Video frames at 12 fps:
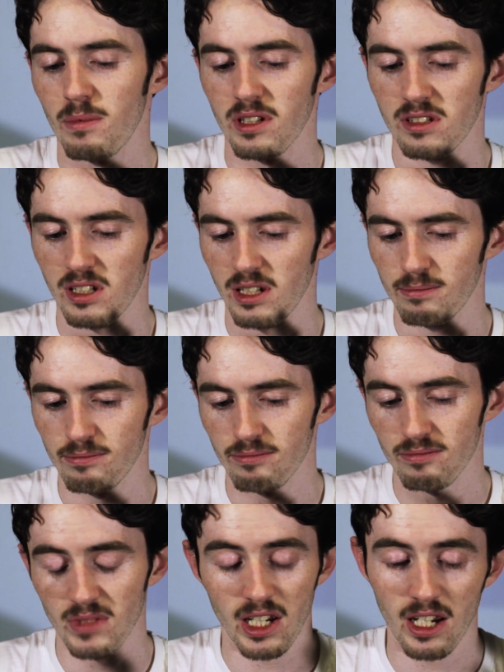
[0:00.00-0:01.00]
But
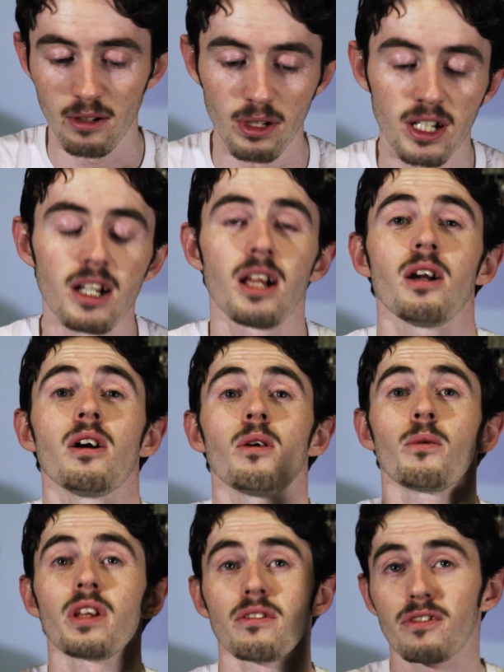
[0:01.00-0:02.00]
yeah, anyway,
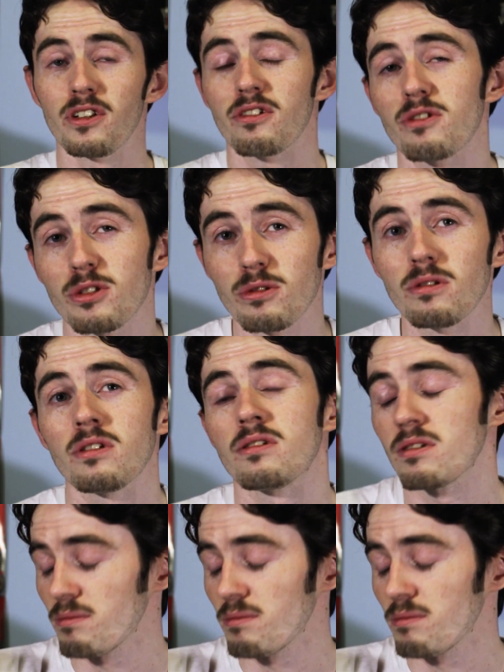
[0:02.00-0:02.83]
without further ado,